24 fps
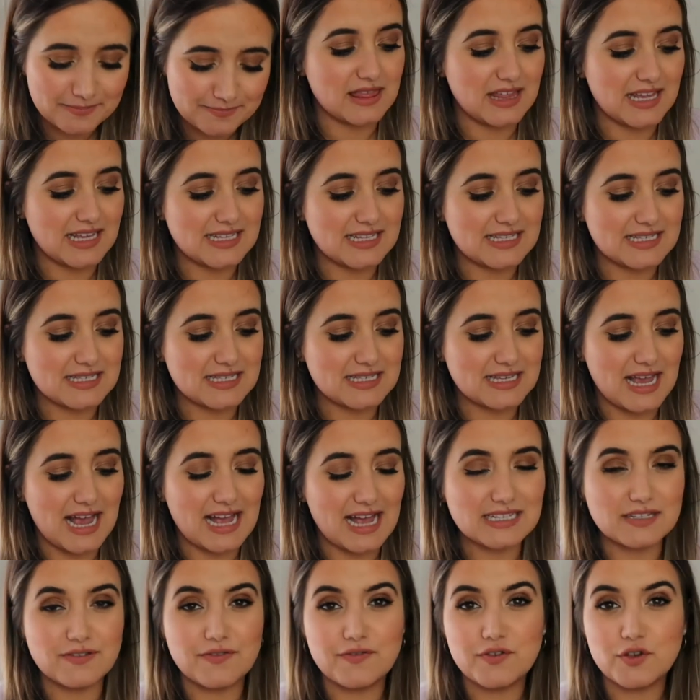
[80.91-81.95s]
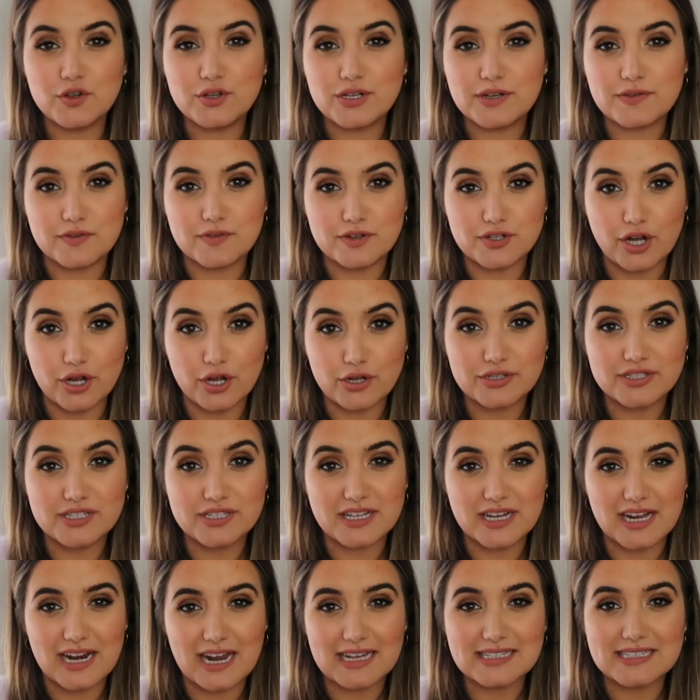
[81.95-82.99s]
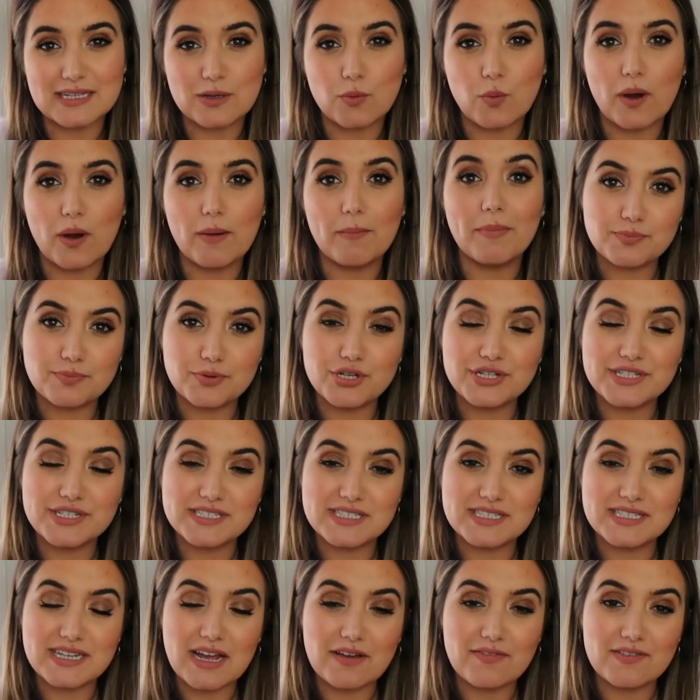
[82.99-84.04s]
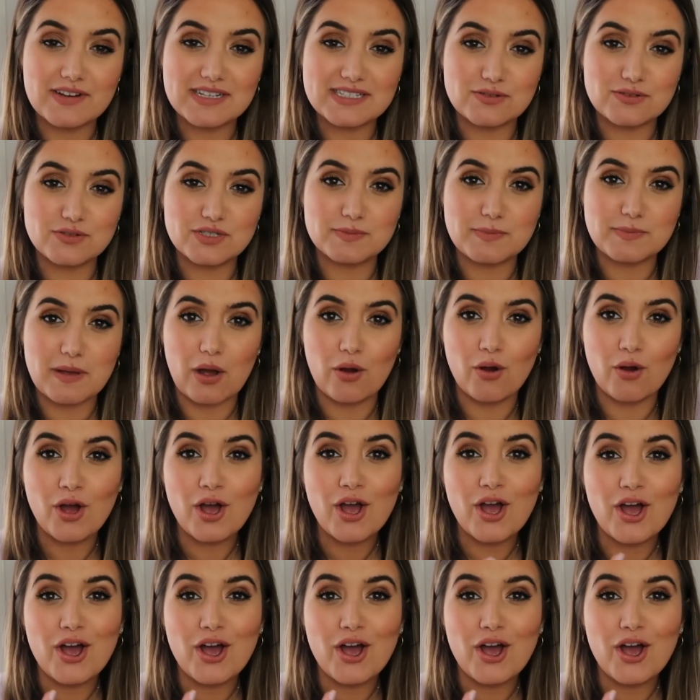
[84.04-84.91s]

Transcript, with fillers: This has a few different notes to the classic one but you can definitely still smell